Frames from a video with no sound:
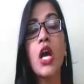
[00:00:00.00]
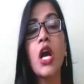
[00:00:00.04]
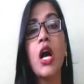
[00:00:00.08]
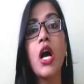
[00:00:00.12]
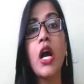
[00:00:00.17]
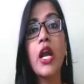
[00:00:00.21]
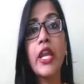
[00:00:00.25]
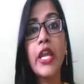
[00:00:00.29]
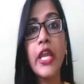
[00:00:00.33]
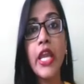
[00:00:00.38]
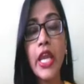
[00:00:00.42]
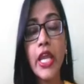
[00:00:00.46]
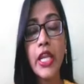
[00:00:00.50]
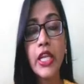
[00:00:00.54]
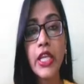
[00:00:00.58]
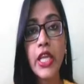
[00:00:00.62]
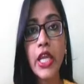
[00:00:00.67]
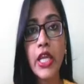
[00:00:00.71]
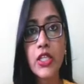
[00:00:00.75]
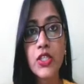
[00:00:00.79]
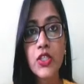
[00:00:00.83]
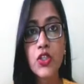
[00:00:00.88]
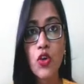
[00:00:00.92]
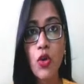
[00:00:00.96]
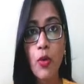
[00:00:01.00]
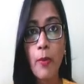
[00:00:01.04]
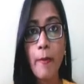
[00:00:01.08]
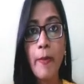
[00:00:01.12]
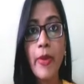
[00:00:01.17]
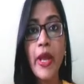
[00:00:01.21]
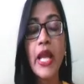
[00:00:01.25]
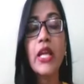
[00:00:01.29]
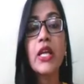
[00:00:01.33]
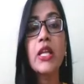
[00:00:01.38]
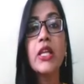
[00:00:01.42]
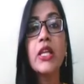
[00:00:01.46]
again get
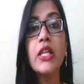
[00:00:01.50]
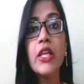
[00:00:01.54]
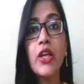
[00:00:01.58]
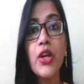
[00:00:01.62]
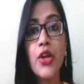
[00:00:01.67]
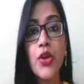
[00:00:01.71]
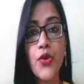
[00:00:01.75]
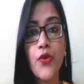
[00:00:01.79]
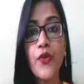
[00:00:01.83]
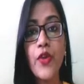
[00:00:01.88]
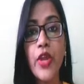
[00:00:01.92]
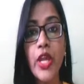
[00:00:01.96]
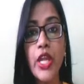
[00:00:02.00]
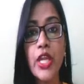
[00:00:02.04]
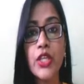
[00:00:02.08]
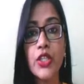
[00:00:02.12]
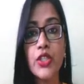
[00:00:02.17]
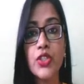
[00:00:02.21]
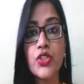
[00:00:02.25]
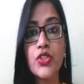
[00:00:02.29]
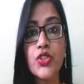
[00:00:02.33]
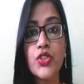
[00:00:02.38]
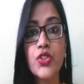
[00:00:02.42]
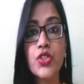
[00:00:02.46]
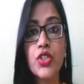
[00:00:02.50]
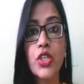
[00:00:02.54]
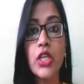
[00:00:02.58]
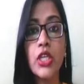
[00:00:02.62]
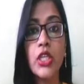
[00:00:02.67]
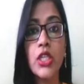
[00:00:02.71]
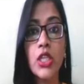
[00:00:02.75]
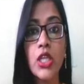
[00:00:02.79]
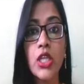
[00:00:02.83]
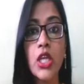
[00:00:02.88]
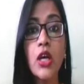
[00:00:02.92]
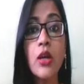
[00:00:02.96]
compactly arranged
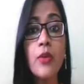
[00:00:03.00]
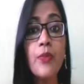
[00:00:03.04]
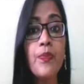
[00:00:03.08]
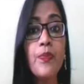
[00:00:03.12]
in the